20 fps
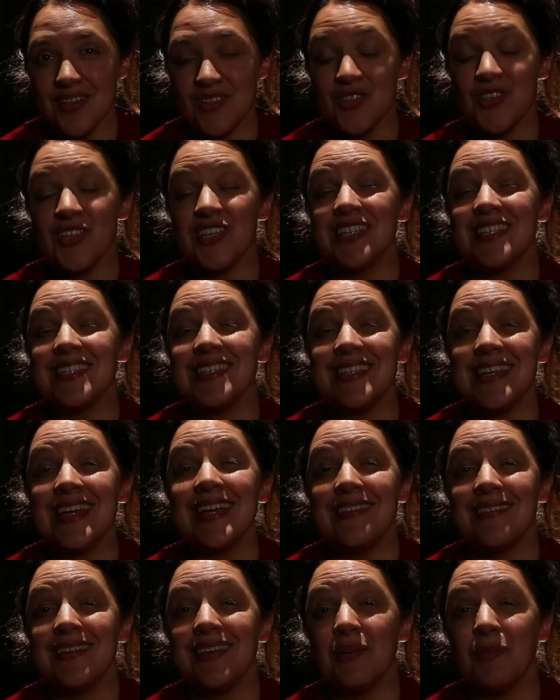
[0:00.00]
So you can say
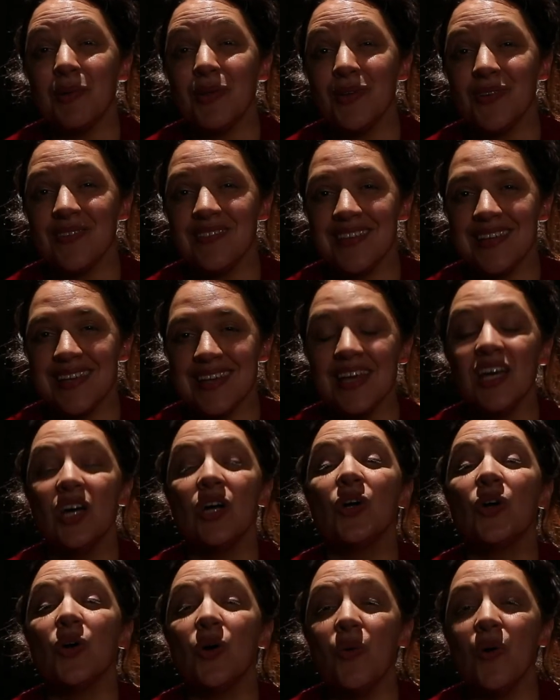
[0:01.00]
I didn't belong to you,
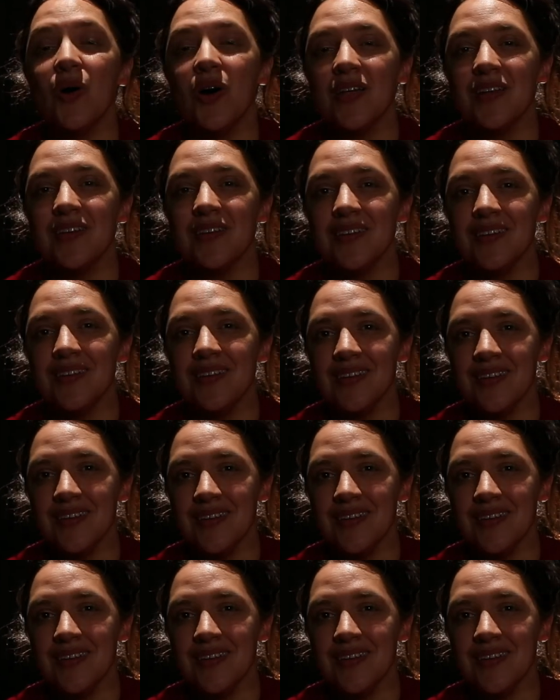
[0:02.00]
go on.